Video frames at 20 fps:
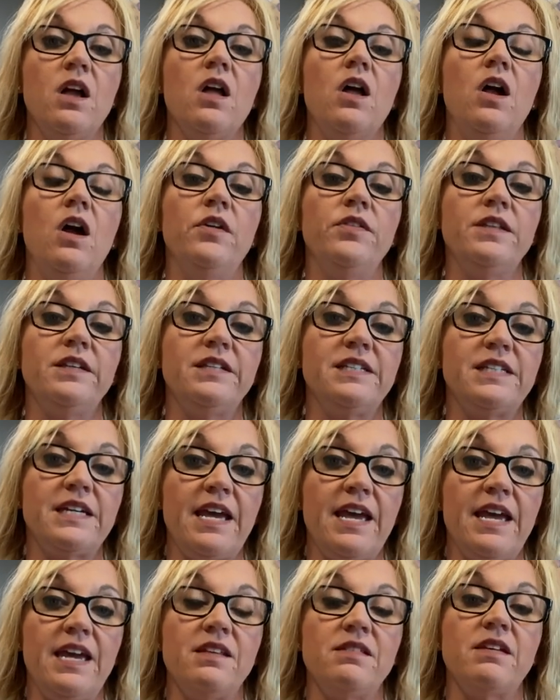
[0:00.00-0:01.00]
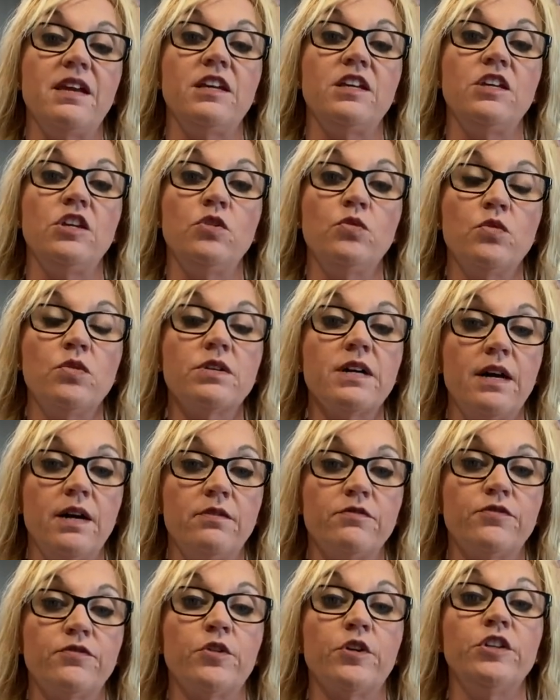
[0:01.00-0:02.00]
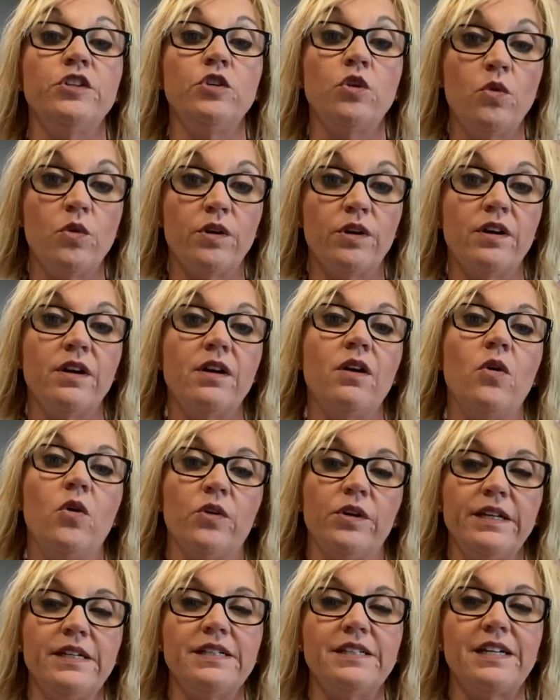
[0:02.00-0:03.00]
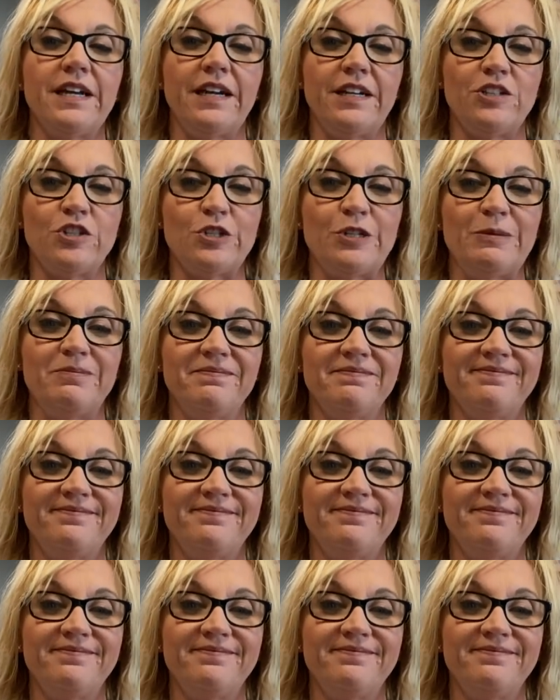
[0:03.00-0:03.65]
on the day that you will come for your orientation.